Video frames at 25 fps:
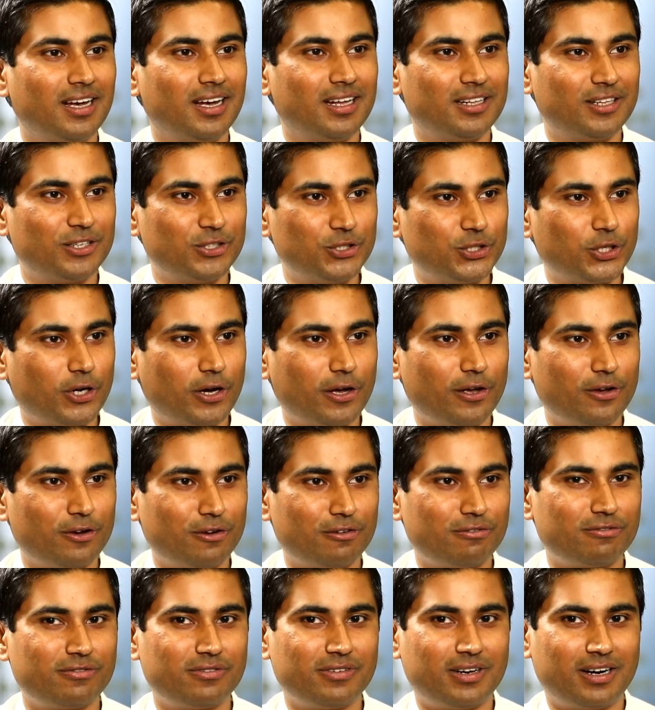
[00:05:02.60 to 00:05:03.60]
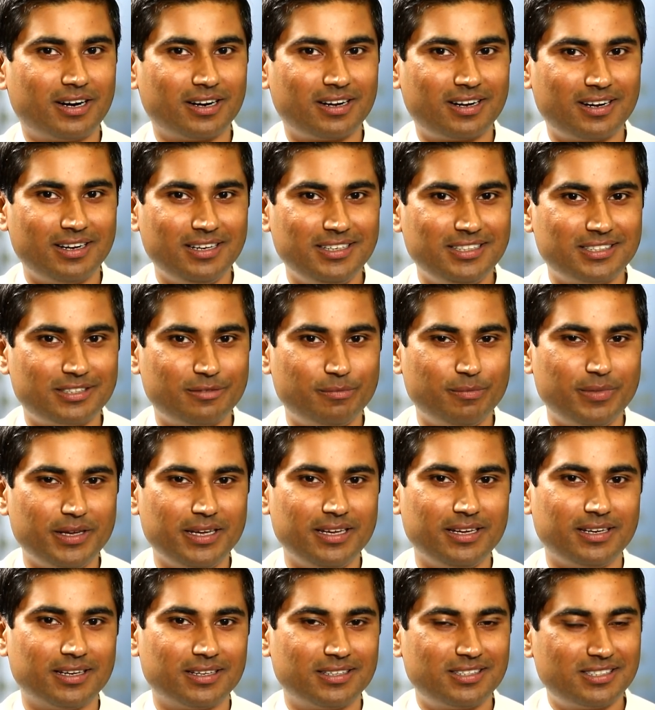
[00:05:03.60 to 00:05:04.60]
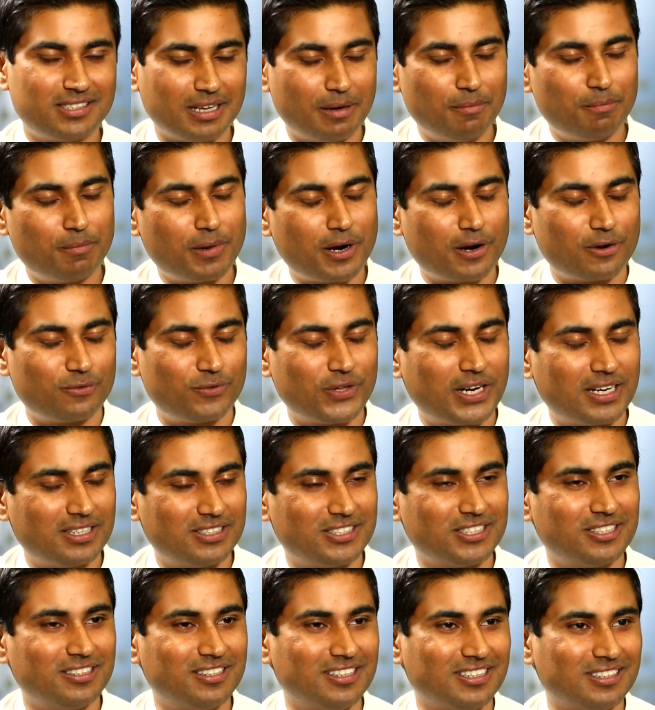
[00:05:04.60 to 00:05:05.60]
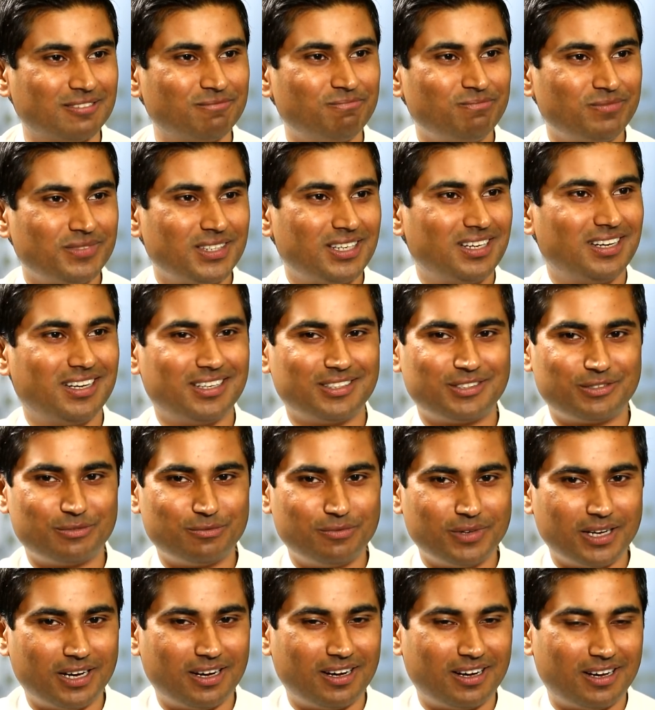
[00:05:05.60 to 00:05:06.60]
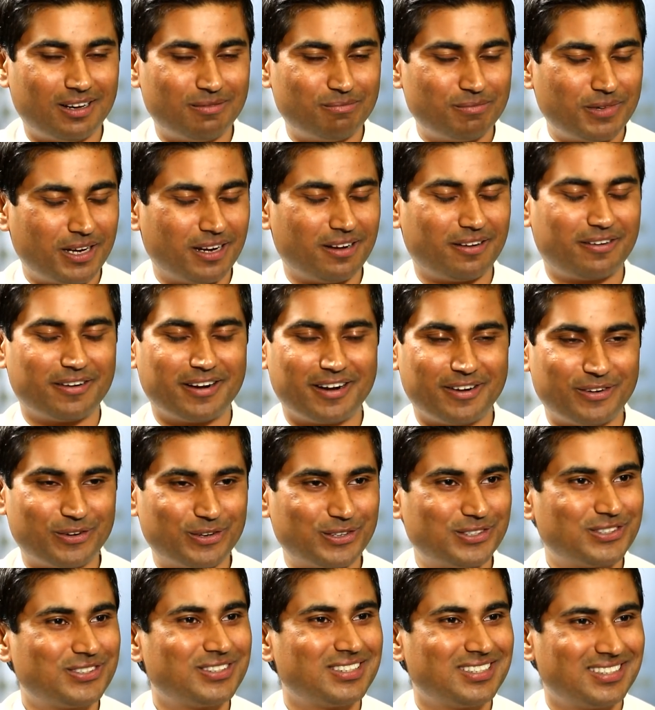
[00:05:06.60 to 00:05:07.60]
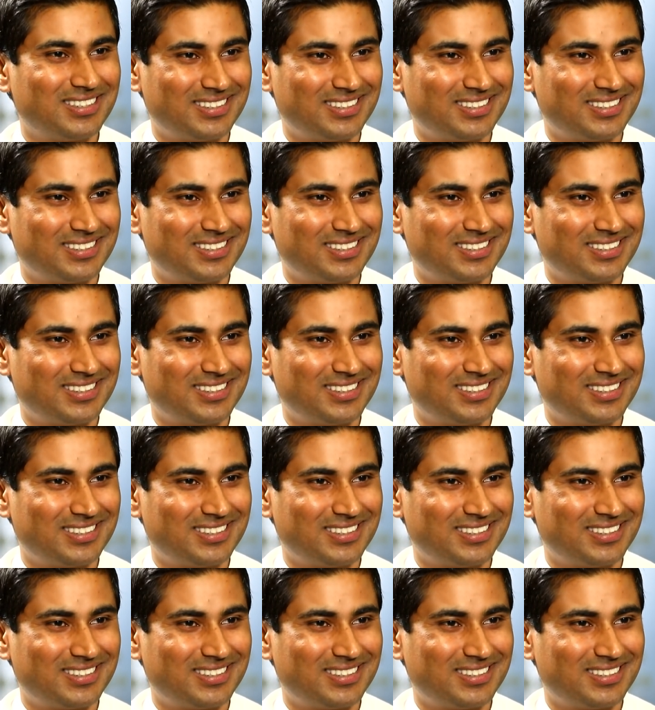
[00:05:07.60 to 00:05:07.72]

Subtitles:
and the joy of at least being some part of that journey is incredulous.